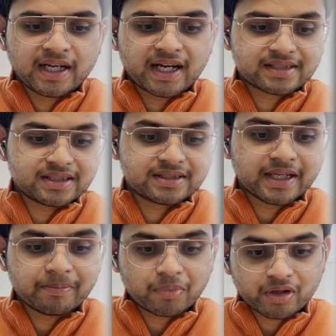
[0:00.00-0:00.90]
Assess the
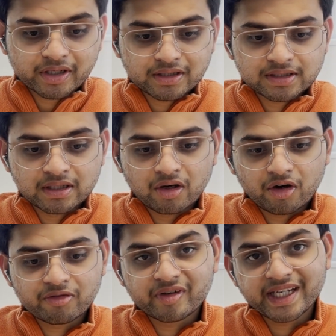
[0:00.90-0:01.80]
importance
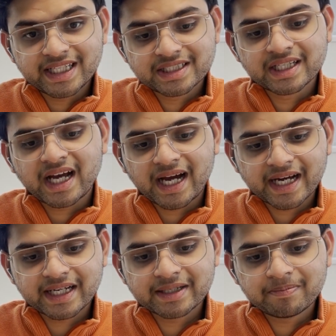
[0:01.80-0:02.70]
of each
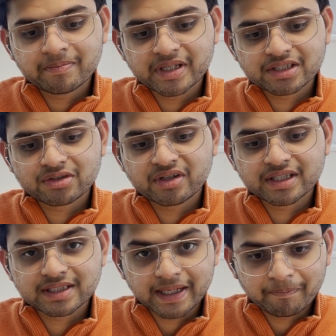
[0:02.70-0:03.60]
item based on
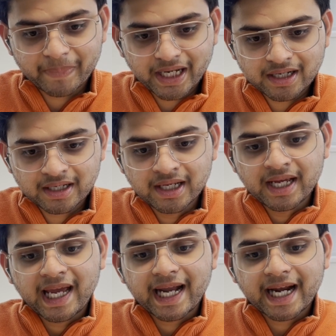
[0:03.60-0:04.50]
its impact
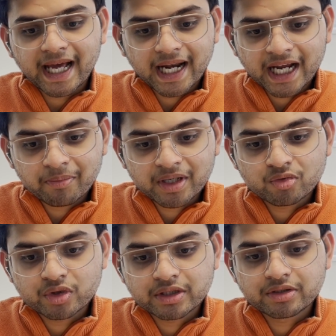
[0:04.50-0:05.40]
and alignment
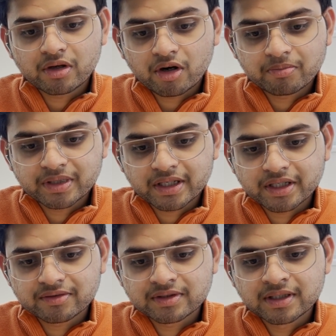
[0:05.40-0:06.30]
with your
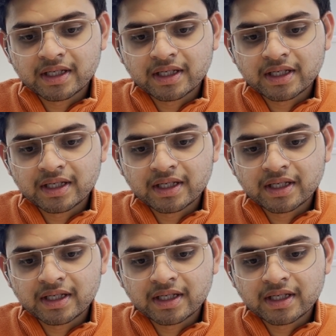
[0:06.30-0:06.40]
objectives.